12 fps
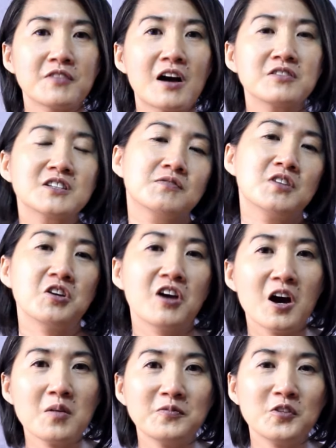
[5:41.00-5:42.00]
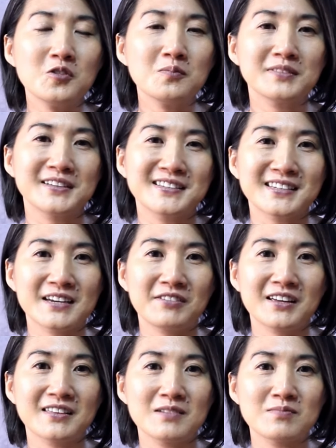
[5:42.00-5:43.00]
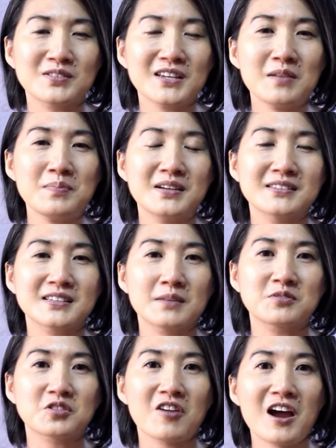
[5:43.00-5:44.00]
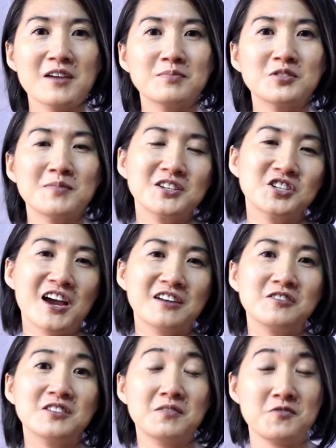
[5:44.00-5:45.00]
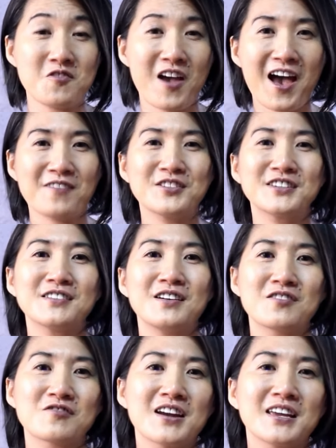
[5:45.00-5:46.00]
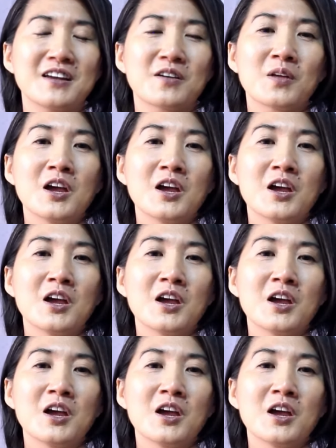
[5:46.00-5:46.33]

found this video helpful, please give it a thumbs up and subscribe to my channel if you haven't already.